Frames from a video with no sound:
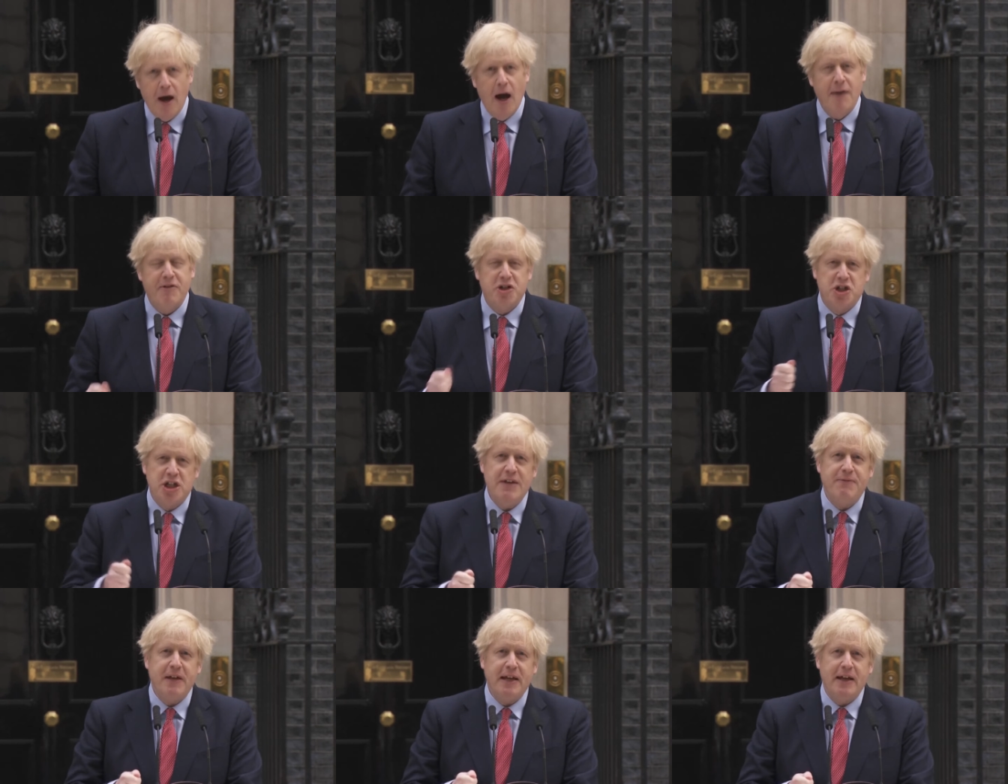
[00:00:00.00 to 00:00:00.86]
of
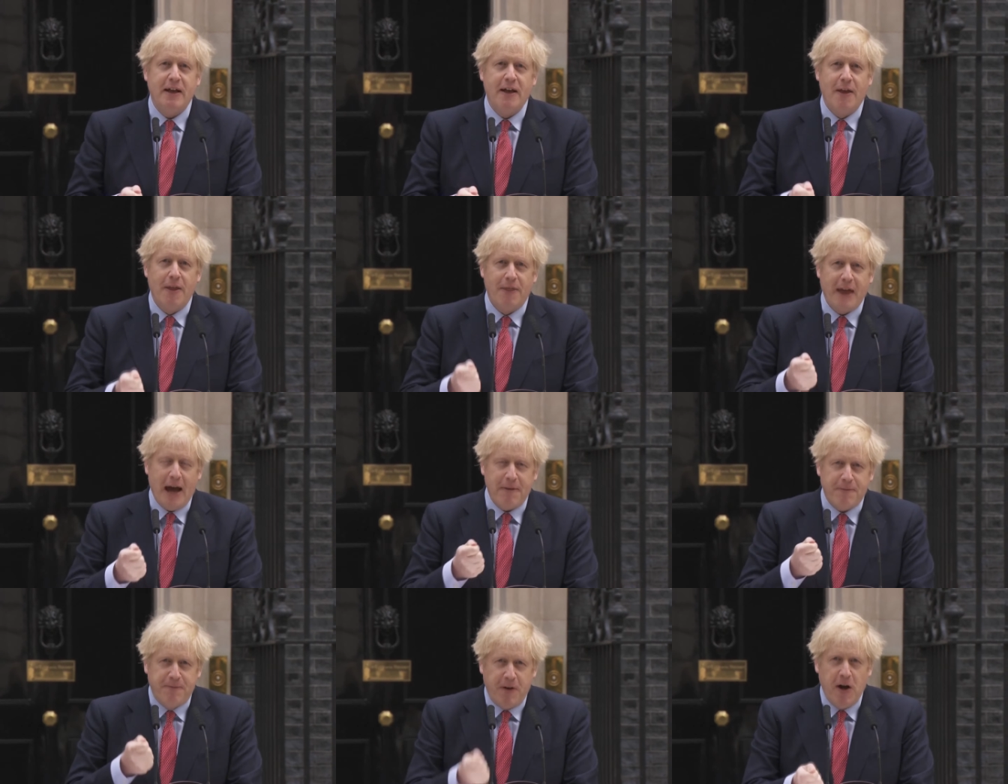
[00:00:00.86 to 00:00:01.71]
achieving that
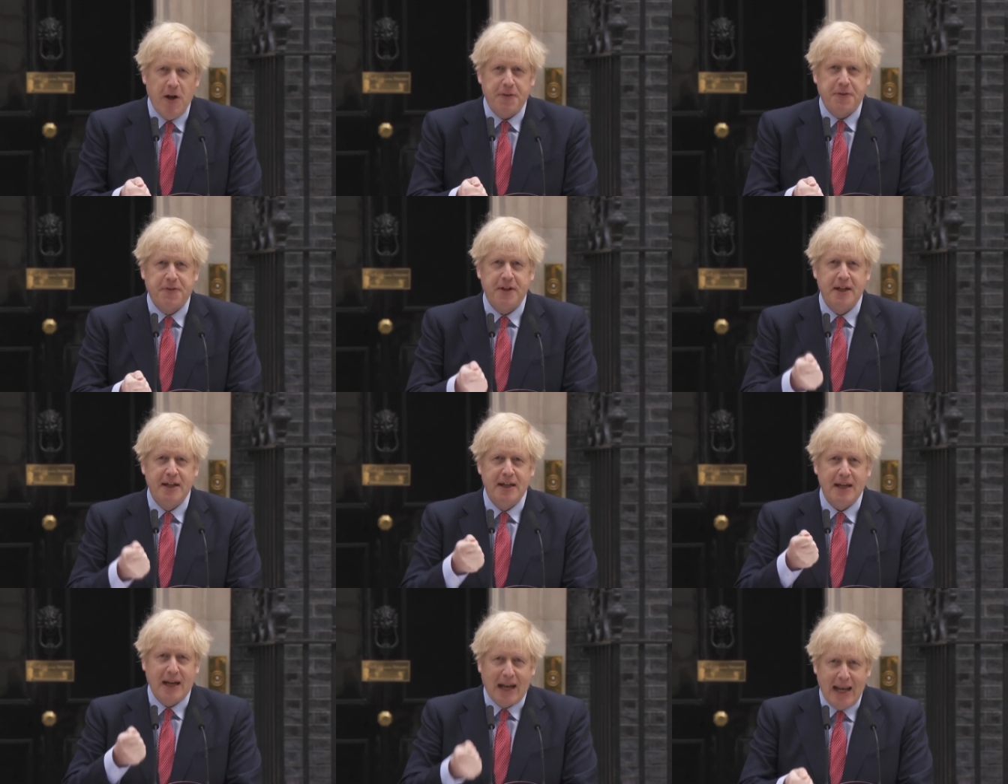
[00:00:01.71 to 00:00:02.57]
first
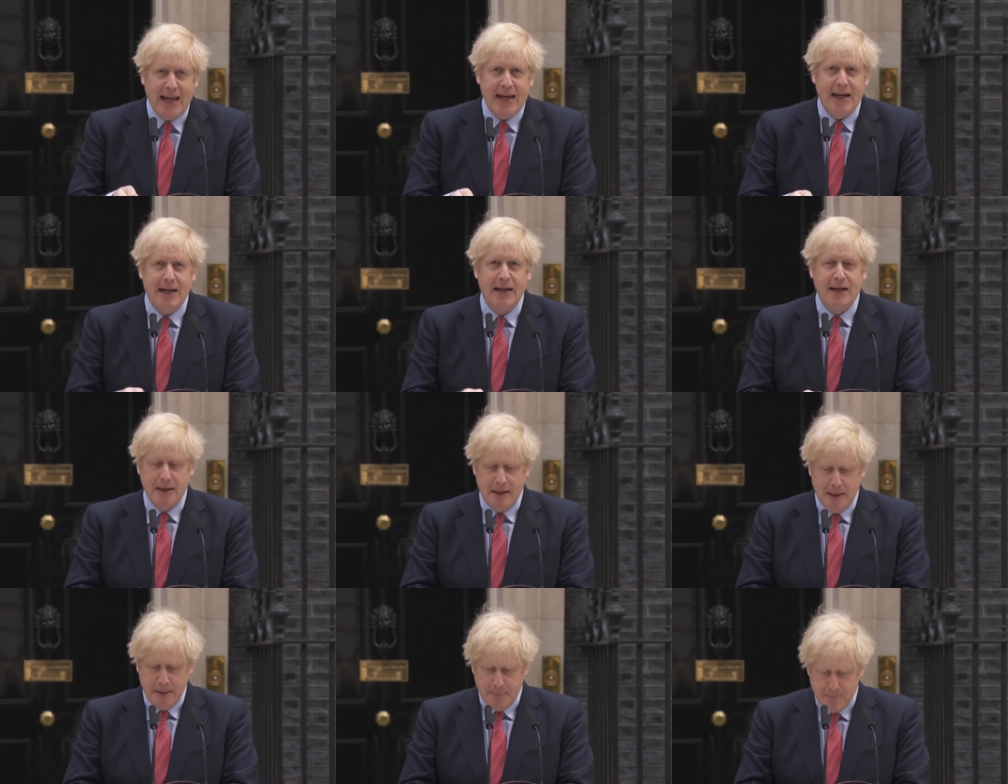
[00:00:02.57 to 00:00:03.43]
clear
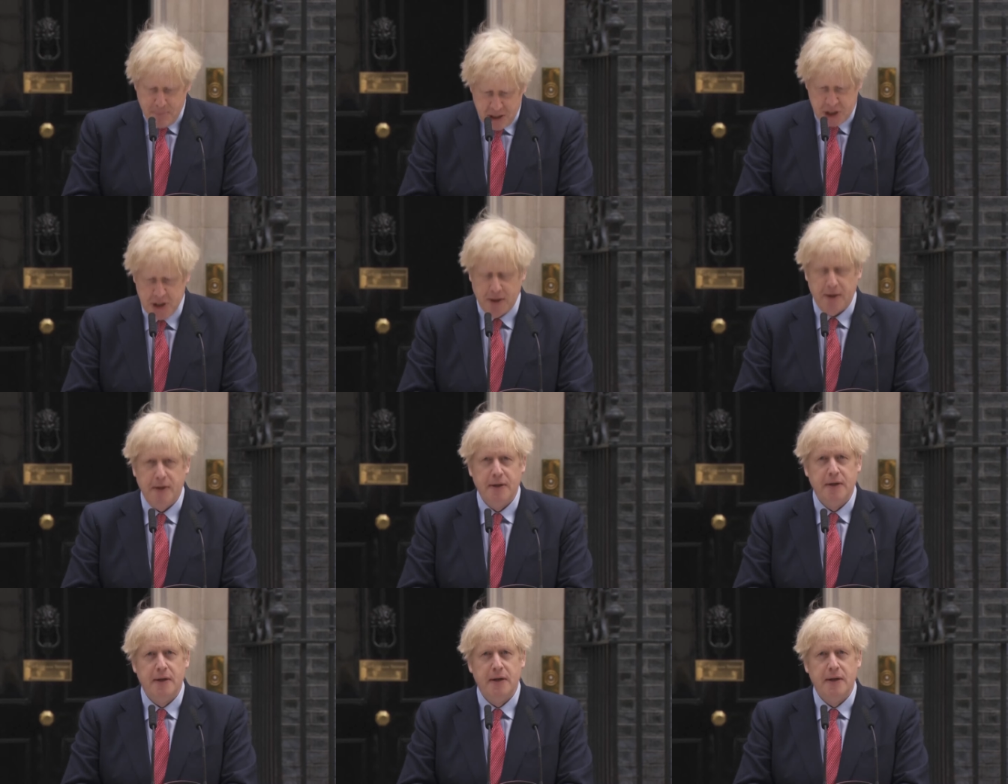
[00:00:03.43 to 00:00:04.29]
mission
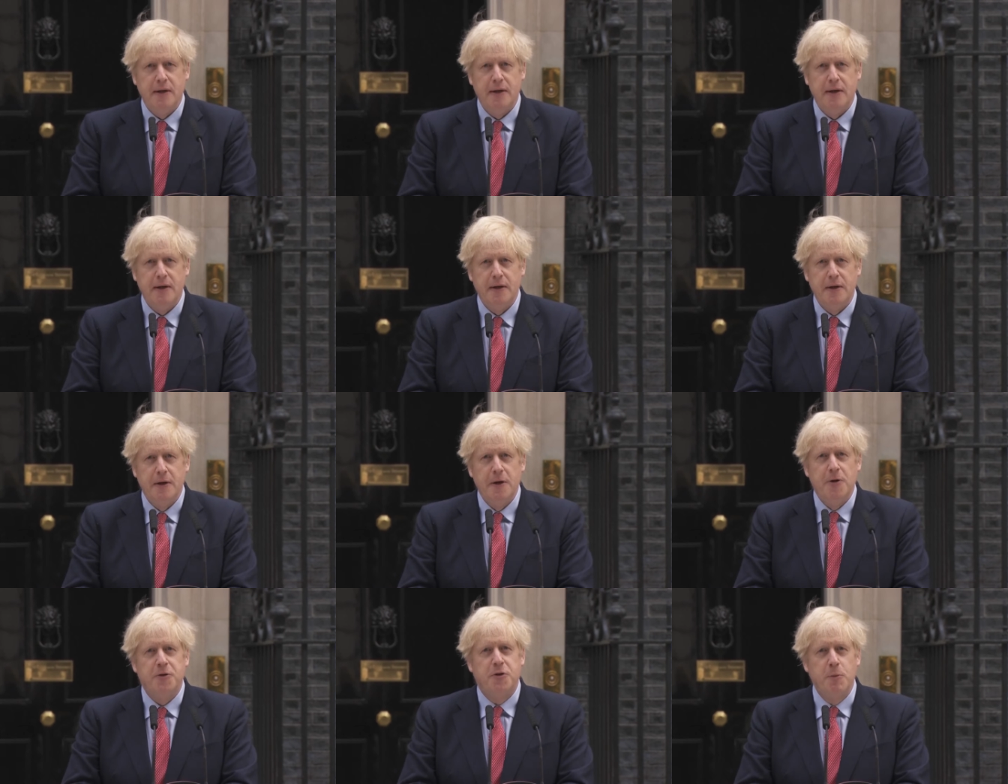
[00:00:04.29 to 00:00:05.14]

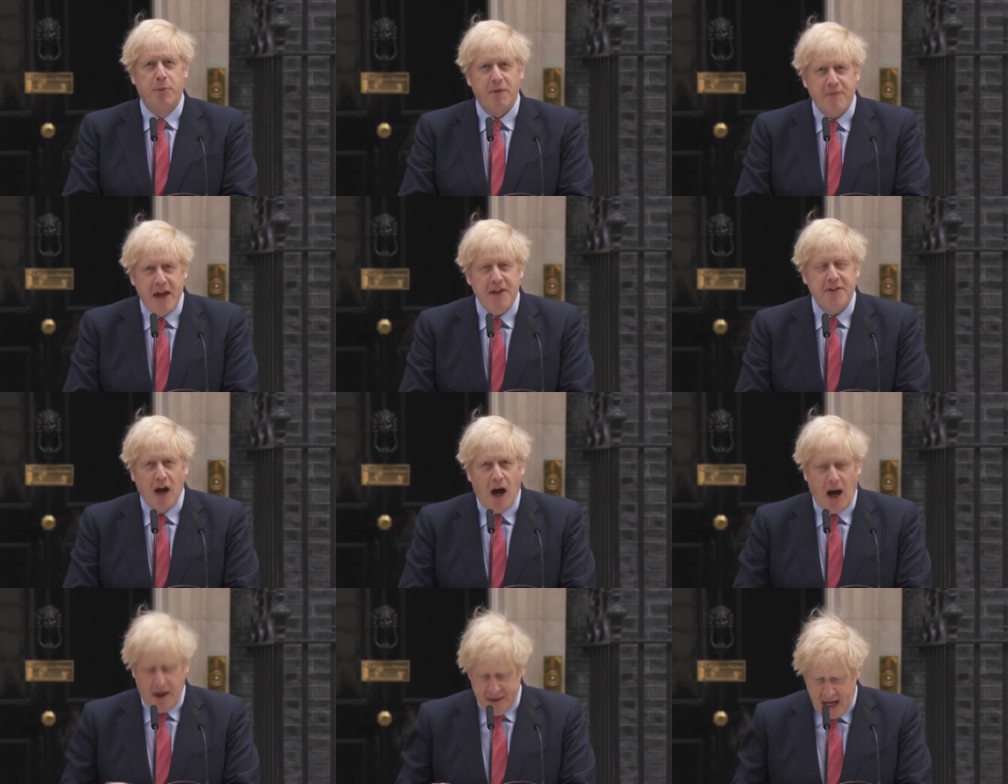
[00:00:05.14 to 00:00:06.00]
to prevent
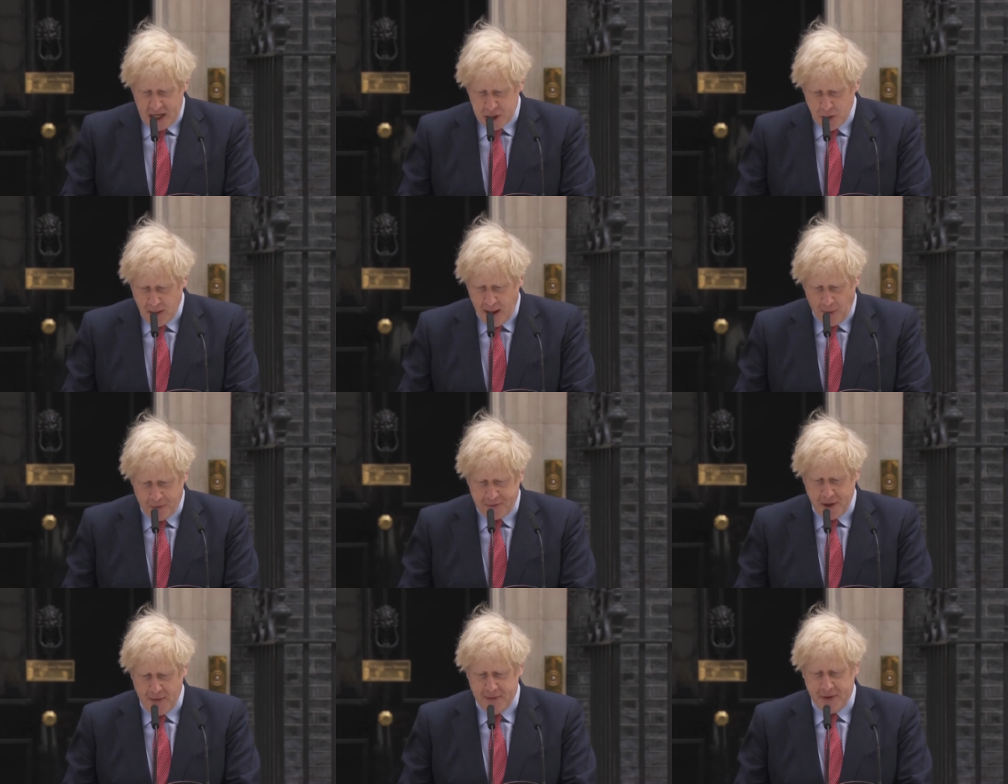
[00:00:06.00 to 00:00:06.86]
our National Health
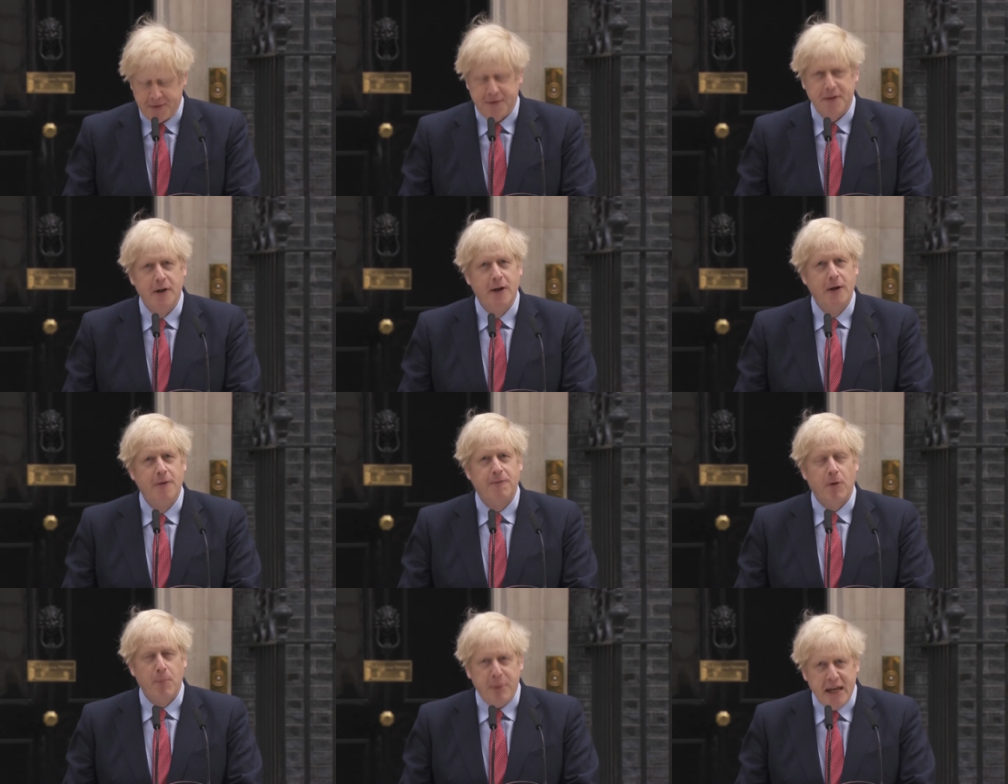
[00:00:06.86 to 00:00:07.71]
Service
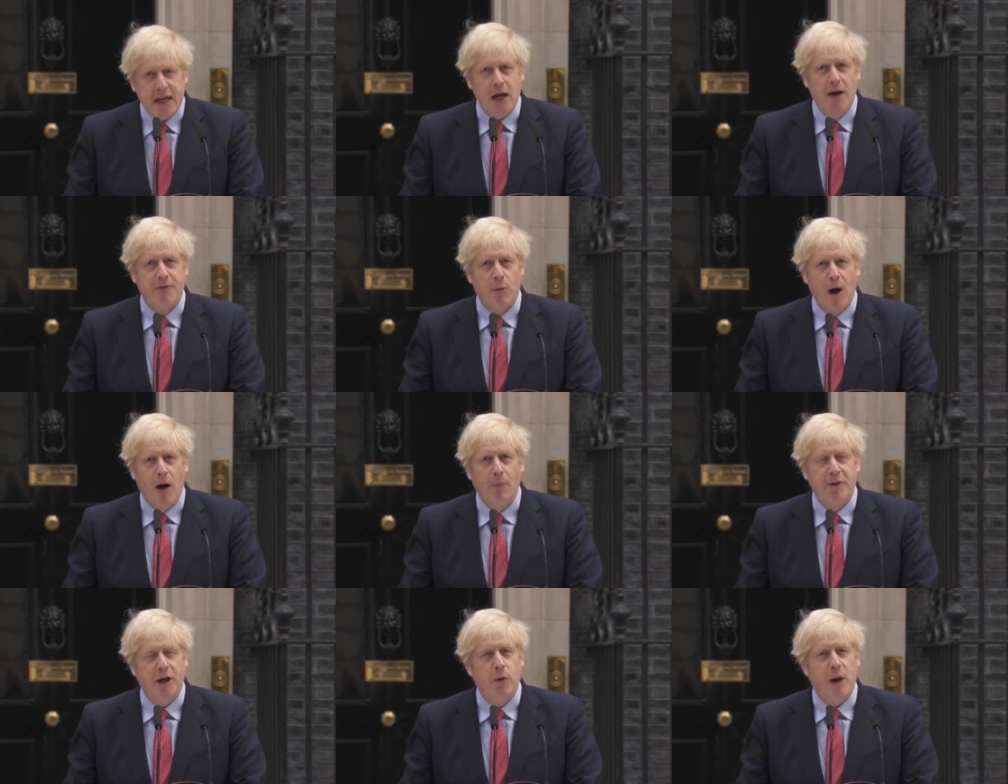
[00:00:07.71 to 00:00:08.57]
from being
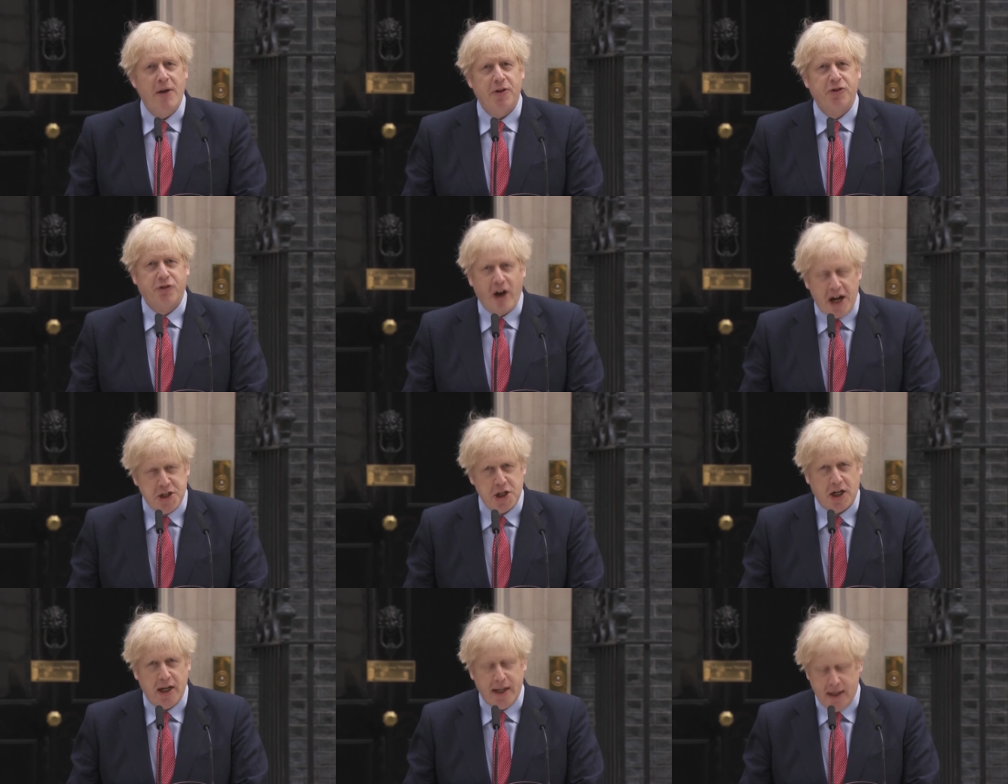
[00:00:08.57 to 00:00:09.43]
overwhelmed in a way that
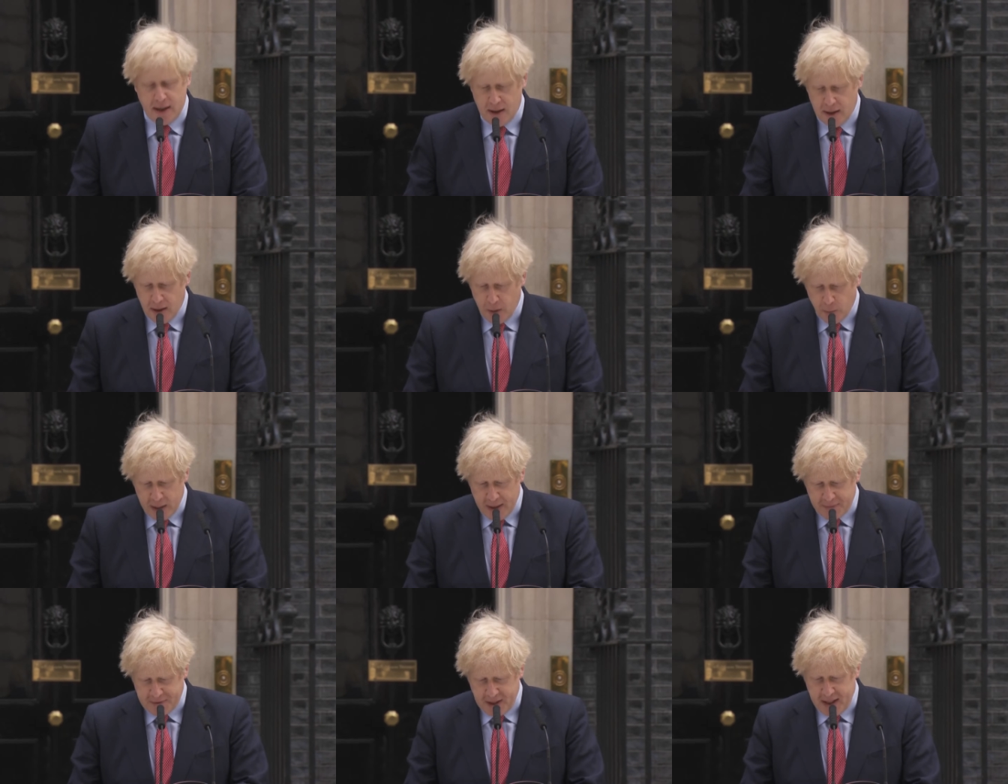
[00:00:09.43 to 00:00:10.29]
tragically we
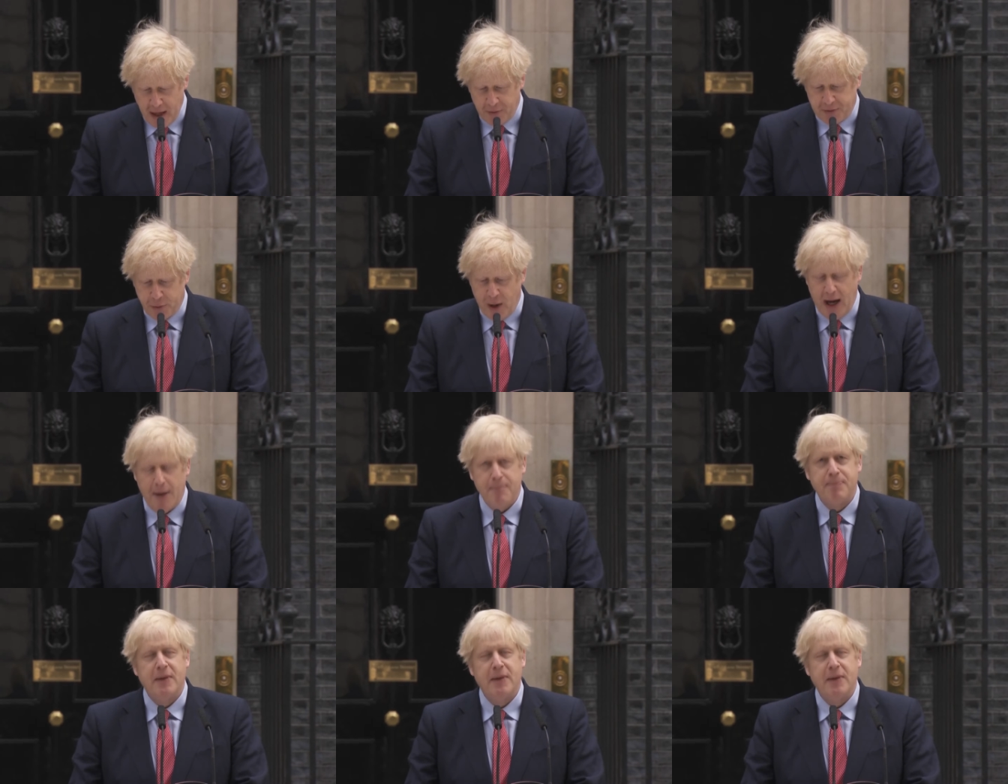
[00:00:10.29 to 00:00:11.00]
have seen elsewhere.